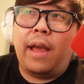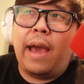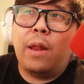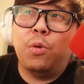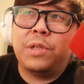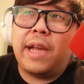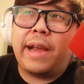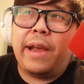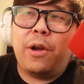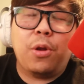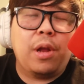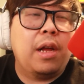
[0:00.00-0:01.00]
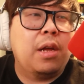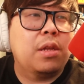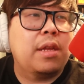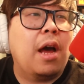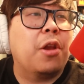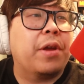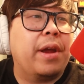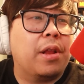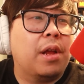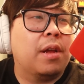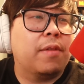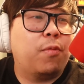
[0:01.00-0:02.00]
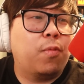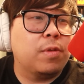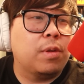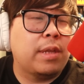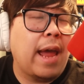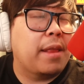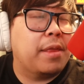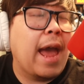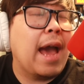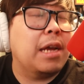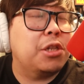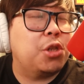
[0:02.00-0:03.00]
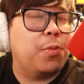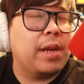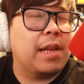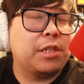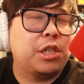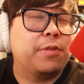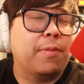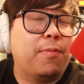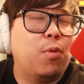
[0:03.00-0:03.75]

And who's that character? Uh, that other character, uh, Naj, right? That she's from